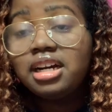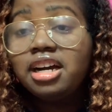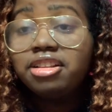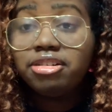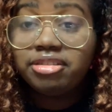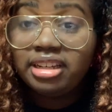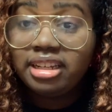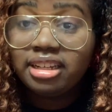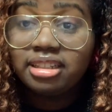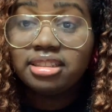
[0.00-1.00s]
other
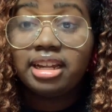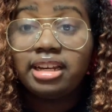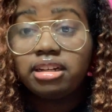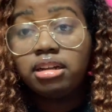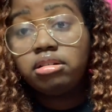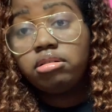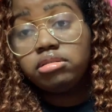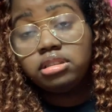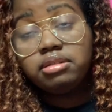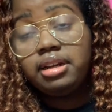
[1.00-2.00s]
things like
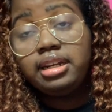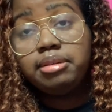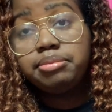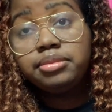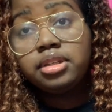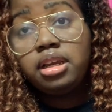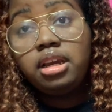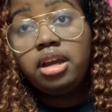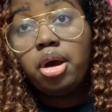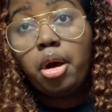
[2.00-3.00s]
clothes and stuff like that.
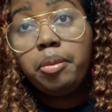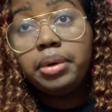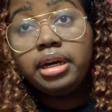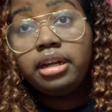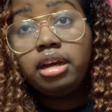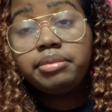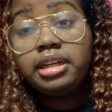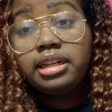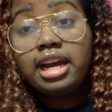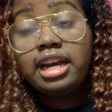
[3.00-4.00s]
But
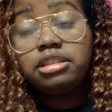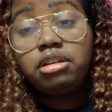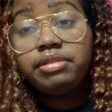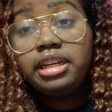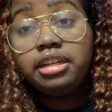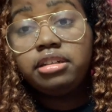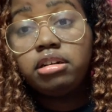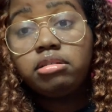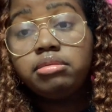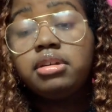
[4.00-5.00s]
yeah, guys, don't forget to
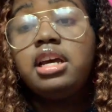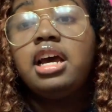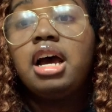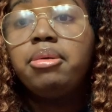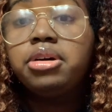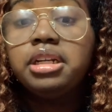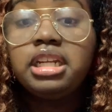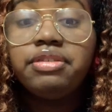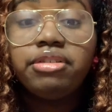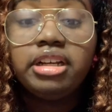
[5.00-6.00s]
go. I'm gonna
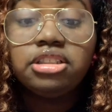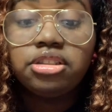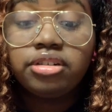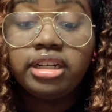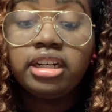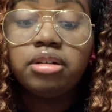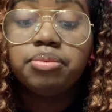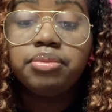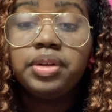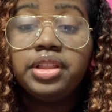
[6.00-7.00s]
leave her
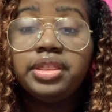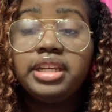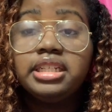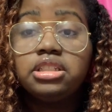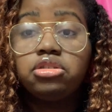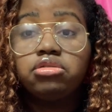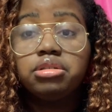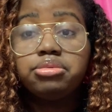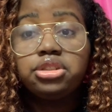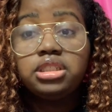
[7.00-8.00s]
Instagram in the
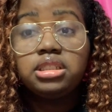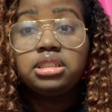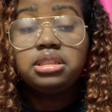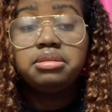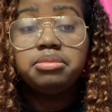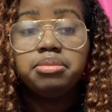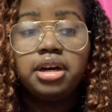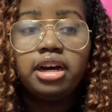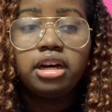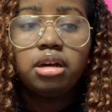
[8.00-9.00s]
description.
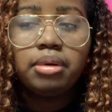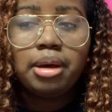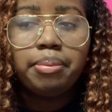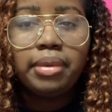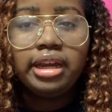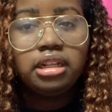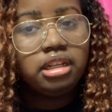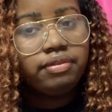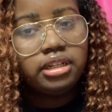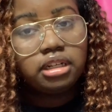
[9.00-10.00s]
I might
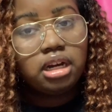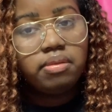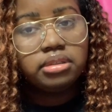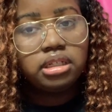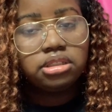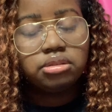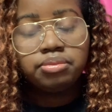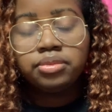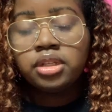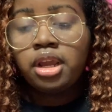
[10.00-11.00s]
leave it in the comment section.